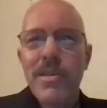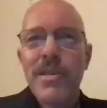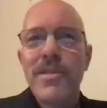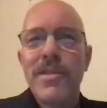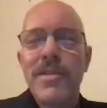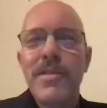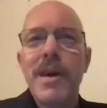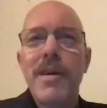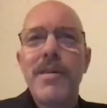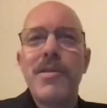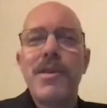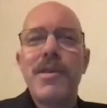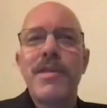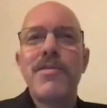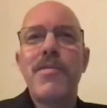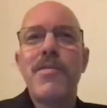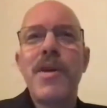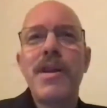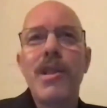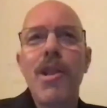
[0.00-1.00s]
That's a
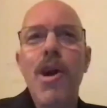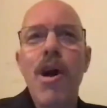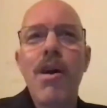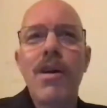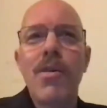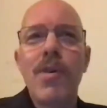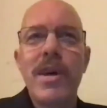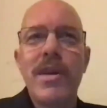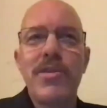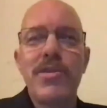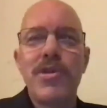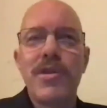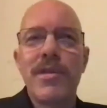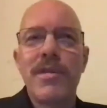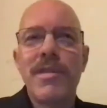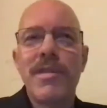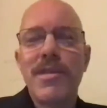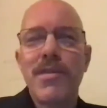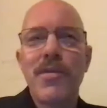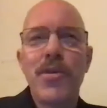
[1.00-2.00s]
very long
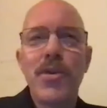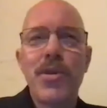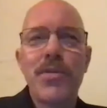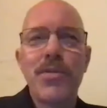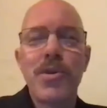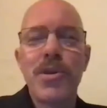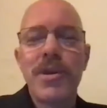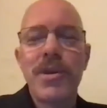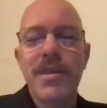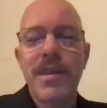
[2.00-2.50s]
question, the first one.